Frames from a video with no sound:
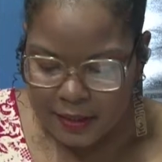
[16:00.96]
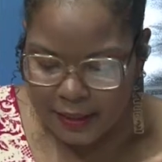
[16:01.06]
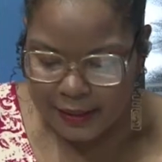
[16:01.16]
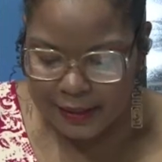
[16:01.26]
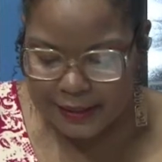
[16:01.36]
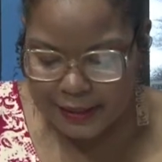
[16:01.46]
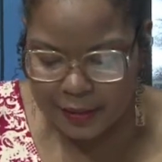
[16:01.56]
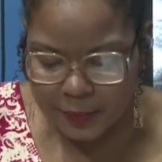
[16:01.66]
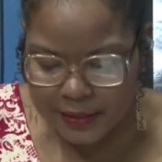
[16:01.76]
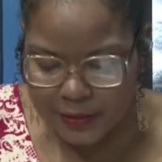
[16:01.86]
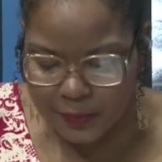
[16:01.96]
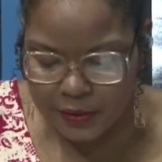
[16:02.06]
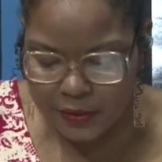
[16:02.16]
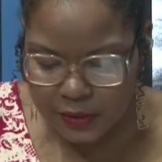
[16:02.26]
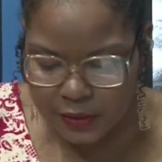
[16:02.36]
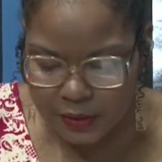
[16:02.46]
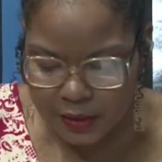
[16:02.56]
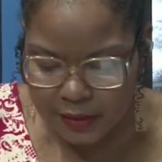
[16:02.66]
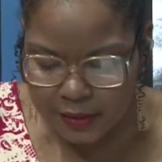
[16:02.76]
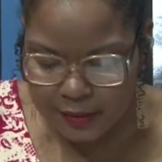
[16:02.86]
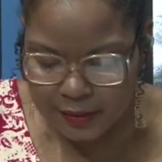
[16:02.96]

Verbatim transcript: Miss one. I still miss one too still as well? miss one